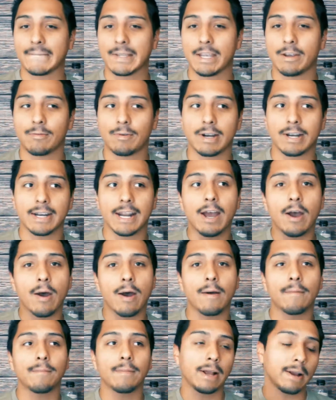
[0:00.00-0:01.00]
And right
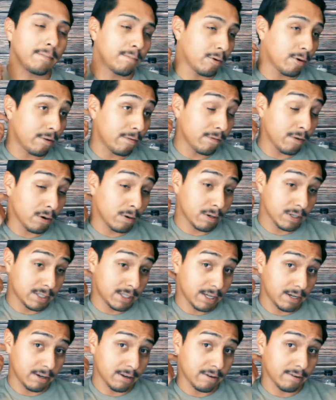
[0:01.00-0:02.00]
now I'm like more
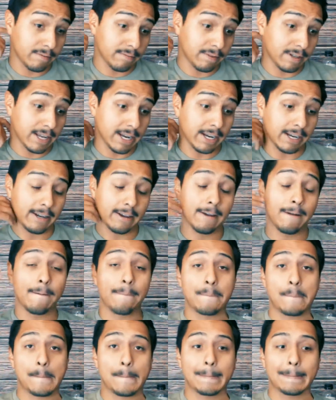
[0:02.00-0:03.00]
focusing on like
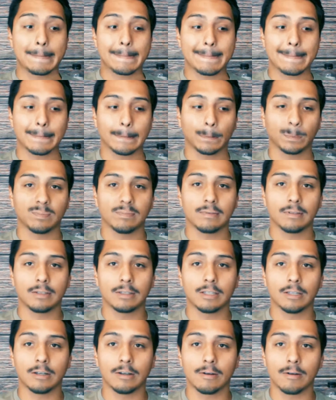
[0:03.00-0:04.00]

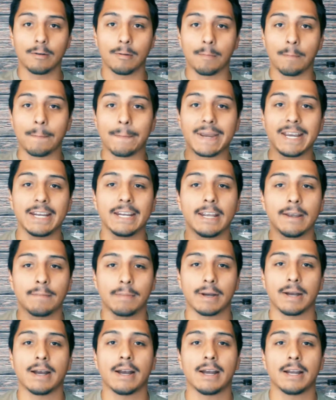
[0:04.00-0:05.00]
the meaning
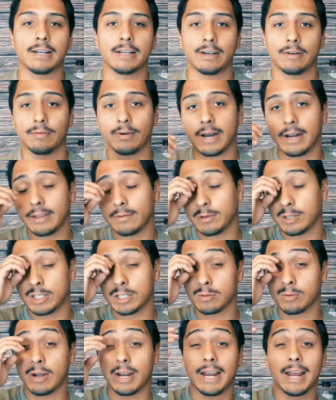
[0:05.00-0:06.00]
behind it, right? Which
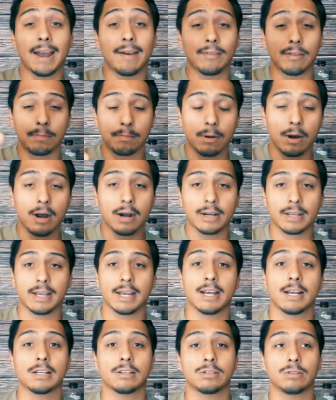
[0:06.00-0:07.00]
is why I have the
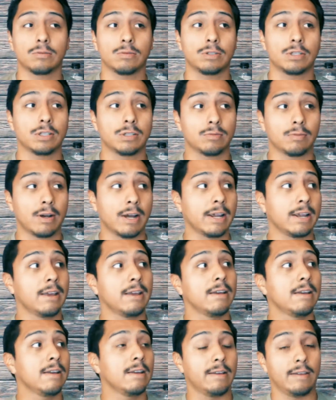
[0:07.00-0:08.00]
podcast, which is why
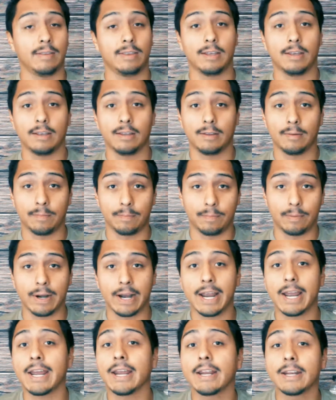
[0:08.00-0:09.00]
the
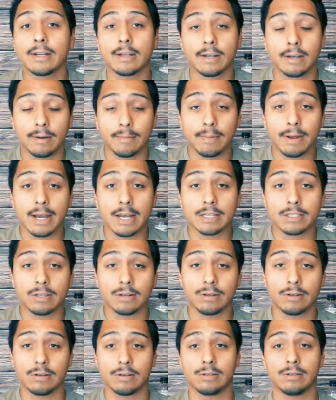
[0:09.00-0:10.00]
brand
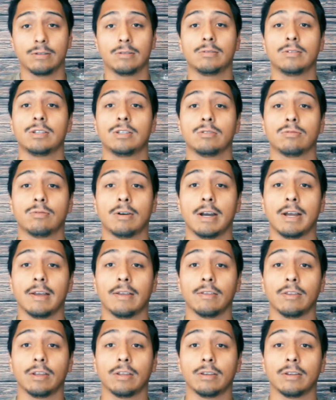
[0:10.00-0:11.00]
ambassadors, which is why
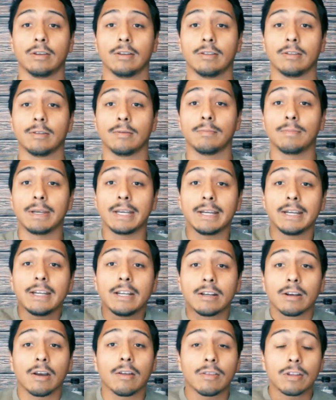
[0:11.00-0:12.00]
the
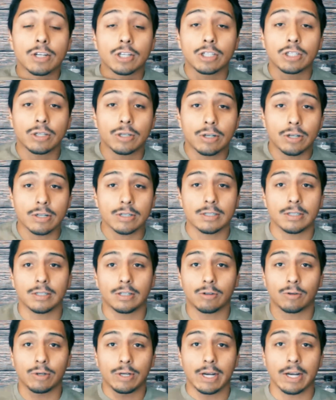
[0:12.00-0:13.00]
meaning on the shirts, the
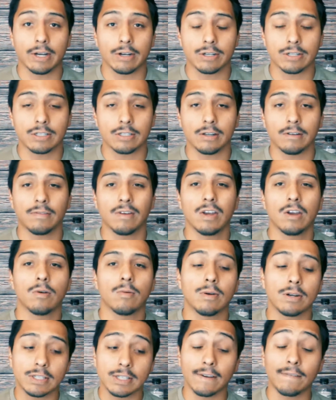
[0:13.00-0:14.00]
create yourself,
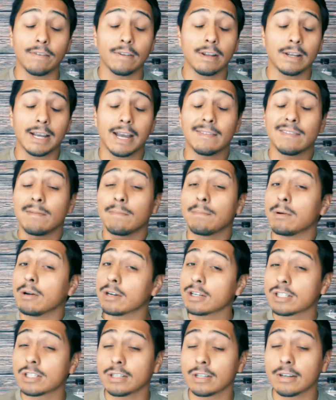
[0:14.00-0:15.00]
which I feel like I haven't
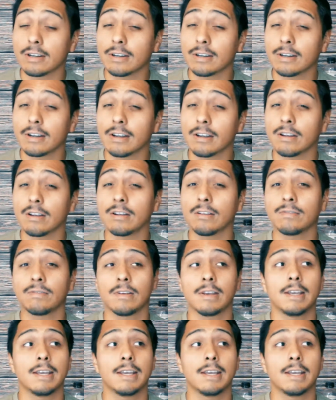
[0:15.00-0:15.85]
pushed it enough.